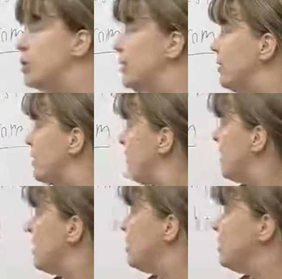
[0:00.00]

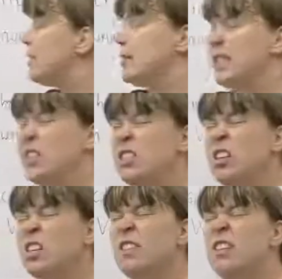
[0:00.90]
So let's see, let's
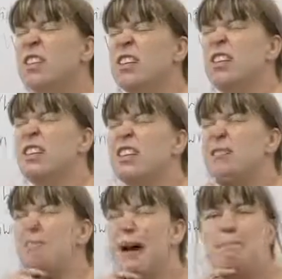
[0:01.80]
talk about
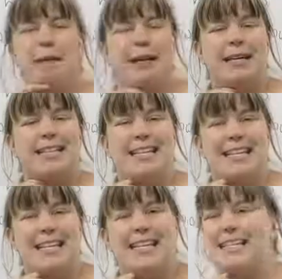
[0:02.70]
some
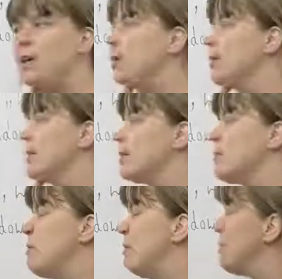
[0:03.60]
amenities or
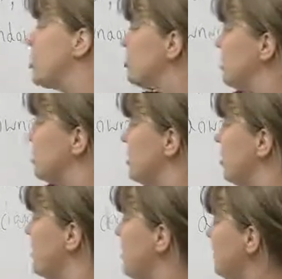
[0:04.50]
some
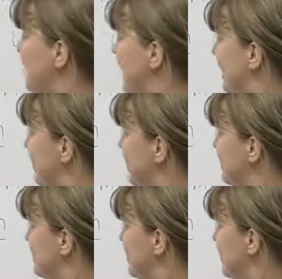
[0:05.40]
infrastructure. Okay,
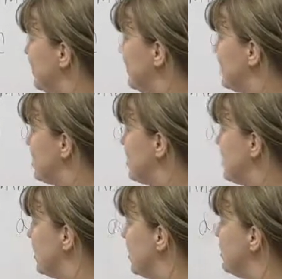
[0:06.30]

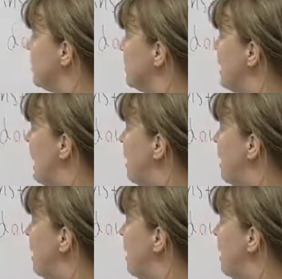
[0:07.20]
so